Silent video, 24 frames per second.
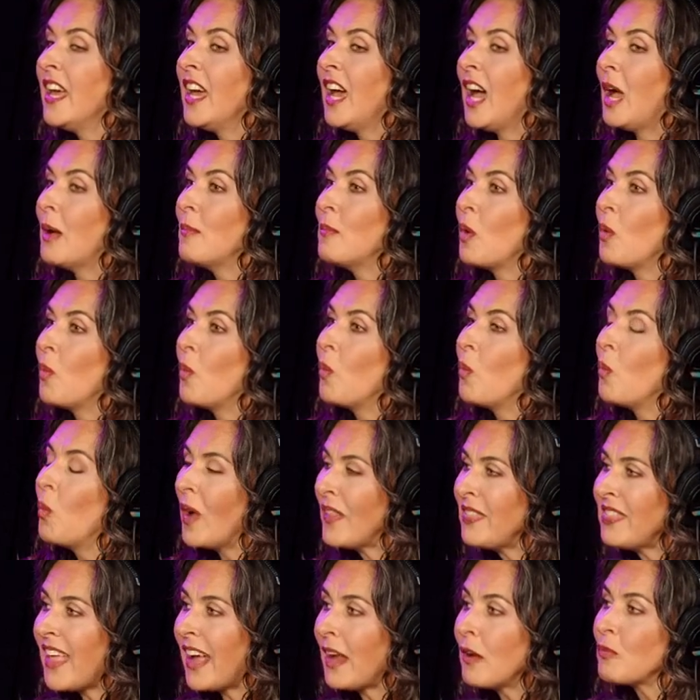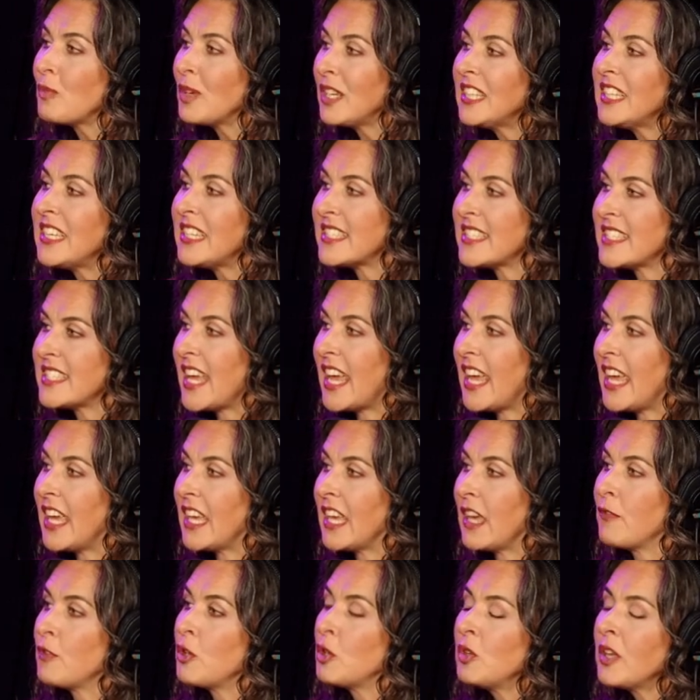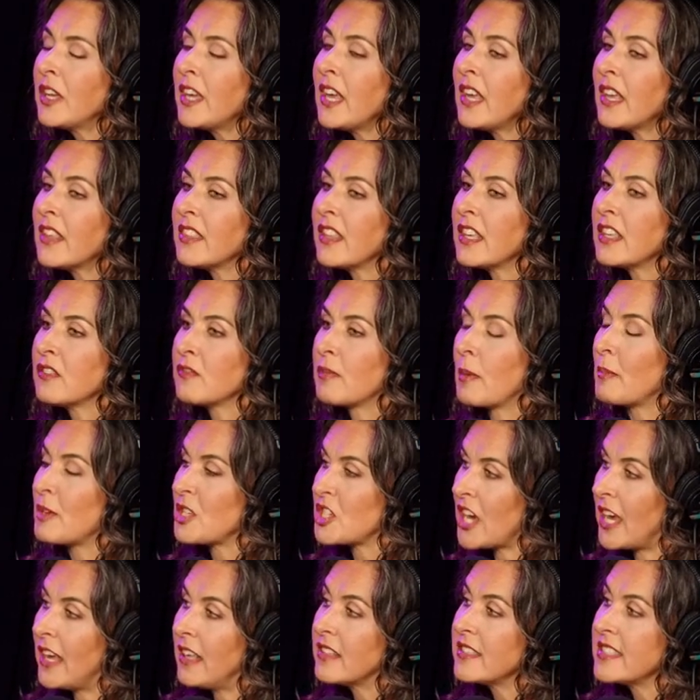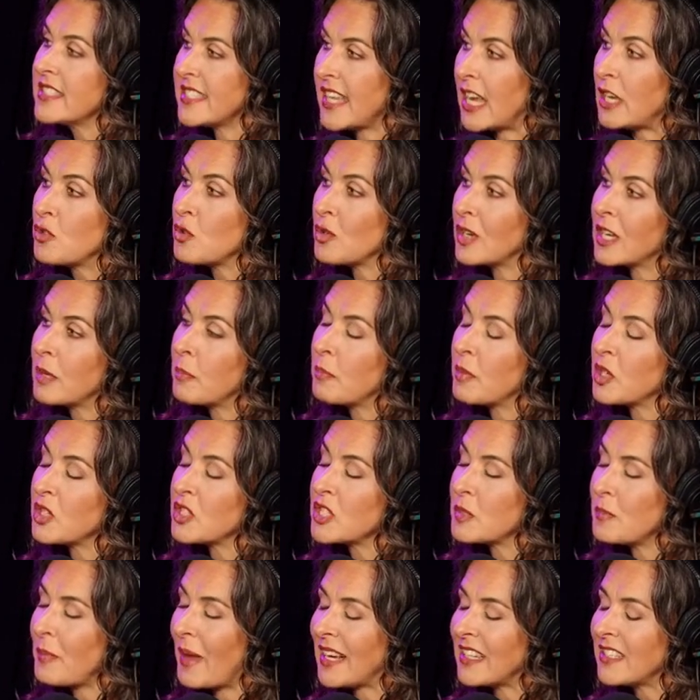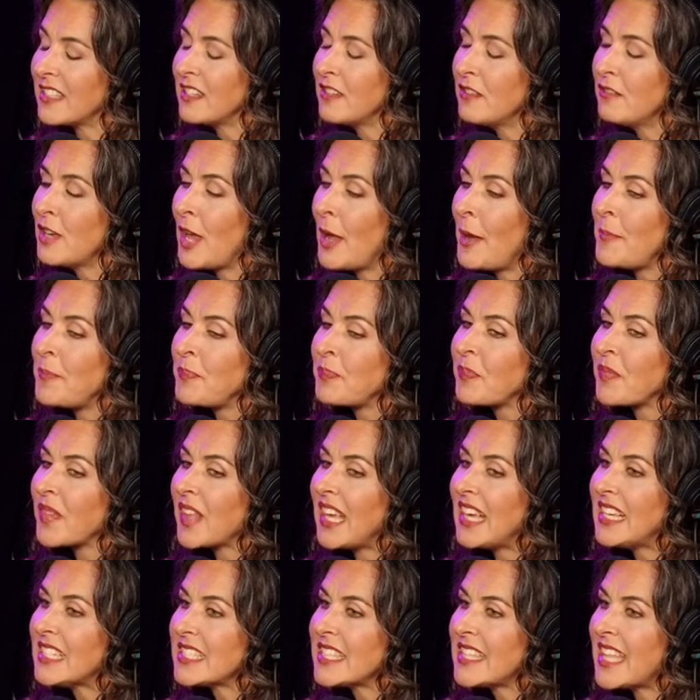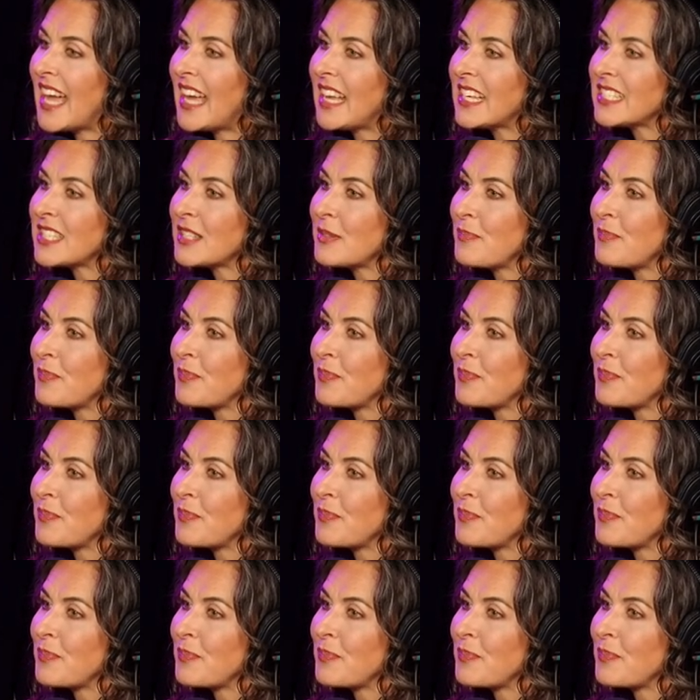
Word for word: um, what that really is saying, if you're looking at things from a child centric perspective, is that